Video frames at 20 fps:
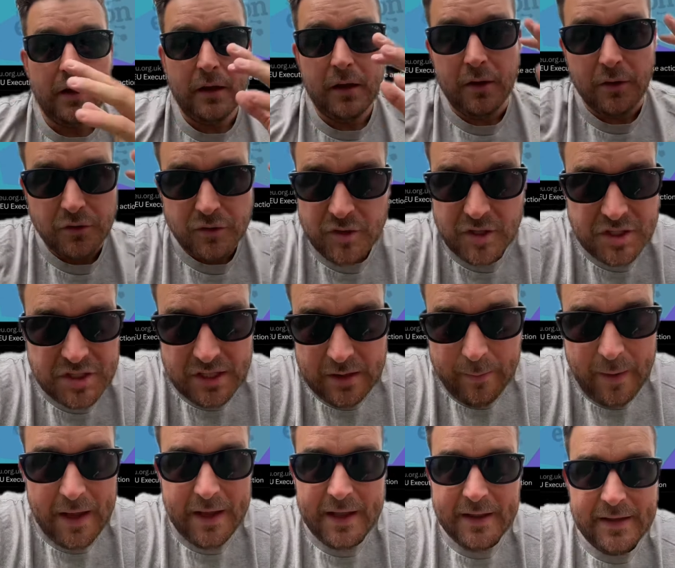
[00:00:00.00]
you know, traditionally
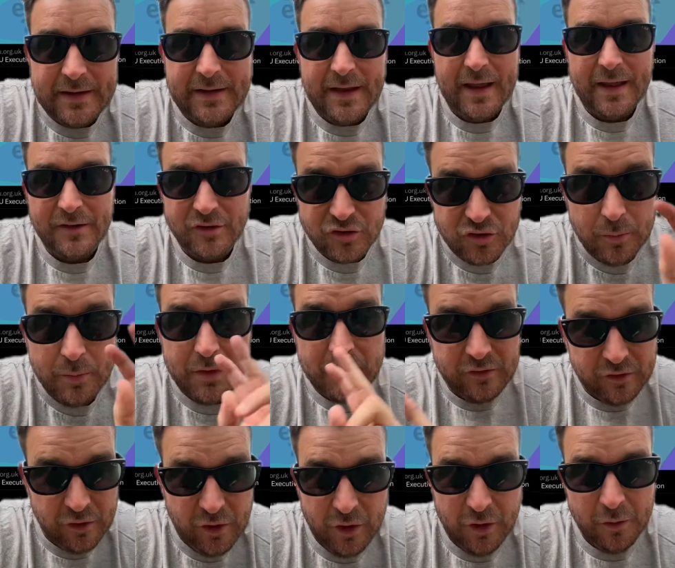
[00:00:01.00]
back in the day, summer
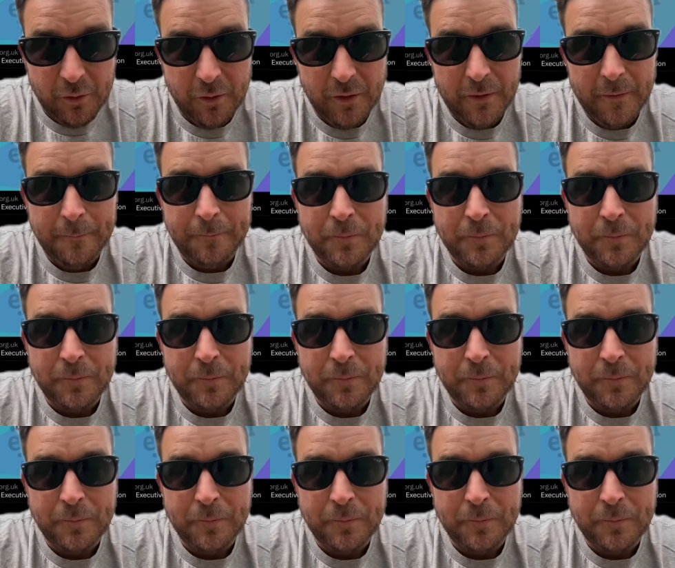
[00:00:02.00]
two